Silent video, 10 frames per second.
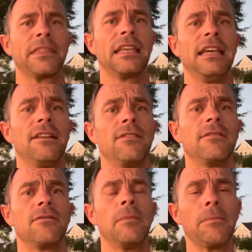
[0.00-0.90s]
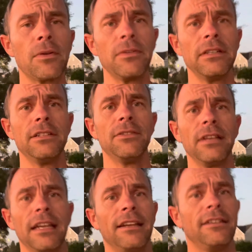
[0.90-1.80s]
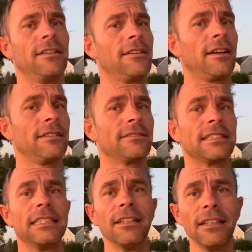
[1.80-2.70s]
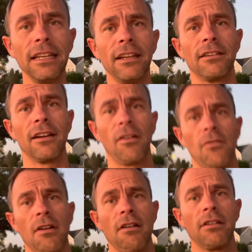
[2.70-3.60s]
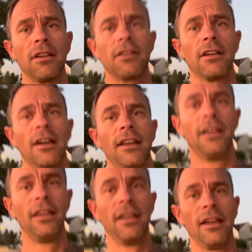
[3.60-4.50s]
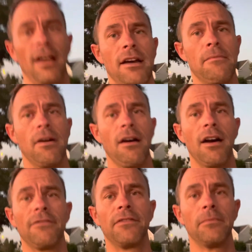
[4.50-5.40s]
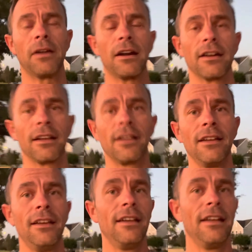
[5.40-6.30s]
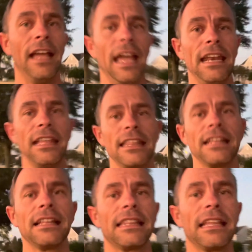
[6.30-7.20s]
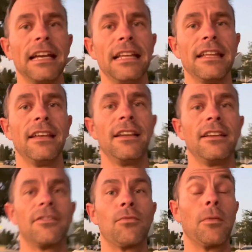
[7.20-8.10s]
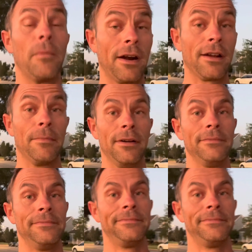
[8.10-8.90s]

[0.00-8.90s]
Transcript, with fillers: And remember when you're doing it, you're not silly, you're not wrong, you're not um, off the mark, anything like that. You're remarkable.